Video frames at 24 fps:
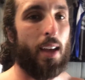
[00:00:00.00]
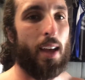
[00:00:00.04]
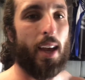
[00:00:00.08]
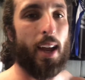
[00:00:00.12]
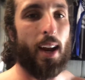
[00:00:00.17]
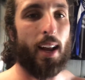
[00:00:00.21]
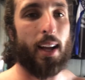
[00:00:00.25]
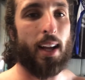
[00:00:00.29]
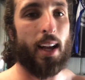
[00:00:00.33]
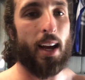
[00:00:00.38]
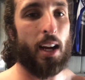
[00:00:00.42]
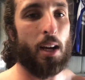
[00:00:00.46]

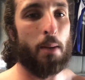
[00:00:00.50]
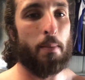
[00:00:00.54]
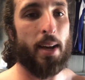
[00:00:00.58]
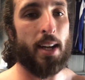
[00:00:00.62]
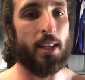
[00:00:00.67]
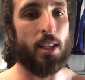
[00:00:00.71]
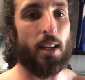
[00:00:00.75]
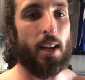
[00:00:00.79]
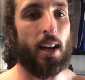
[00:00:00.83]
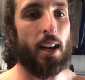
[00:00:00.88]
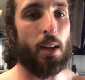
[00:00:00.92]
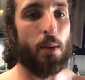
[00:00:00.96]
and I can't
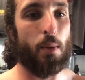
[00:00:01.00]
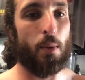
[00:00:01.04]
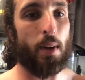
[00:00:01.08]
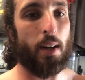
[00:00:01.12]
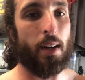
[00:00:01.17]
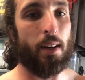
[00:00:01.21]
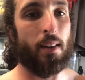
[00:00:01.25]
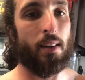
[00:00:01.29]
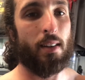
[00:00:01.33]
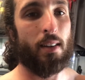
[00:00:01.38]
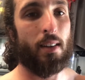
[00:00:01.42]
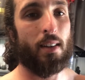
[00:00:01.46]
imagine
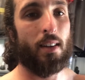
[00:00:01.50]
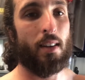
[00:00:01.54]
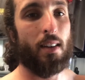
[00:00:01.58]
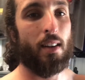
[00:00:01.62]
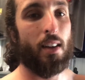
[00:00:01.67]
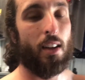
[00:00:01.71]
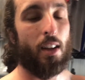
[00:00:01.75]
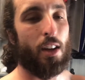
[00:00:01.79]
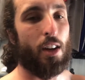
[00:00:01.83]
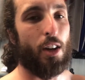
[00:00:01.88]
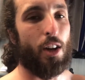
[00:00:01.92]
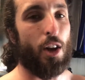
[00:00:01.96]
anyone
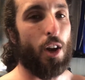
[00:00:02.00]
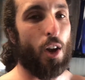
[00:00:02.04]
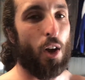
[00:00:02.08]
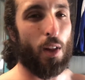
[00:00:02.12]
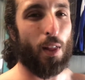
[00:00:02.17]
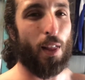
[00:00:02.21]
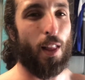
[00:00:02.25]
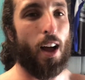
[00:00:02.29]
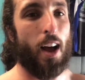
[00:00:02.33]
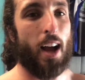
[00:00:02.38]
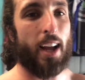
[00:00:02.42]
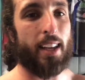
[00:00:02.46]

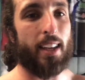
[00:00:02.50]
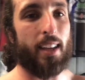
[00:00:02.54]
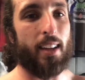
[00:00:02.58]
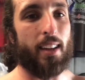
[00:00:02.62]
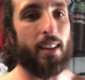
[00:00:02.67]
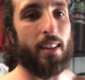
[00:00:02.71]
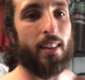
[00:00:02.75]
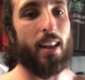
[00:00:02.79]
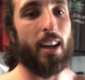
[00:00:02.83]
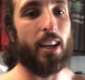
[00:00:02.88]
not liking it.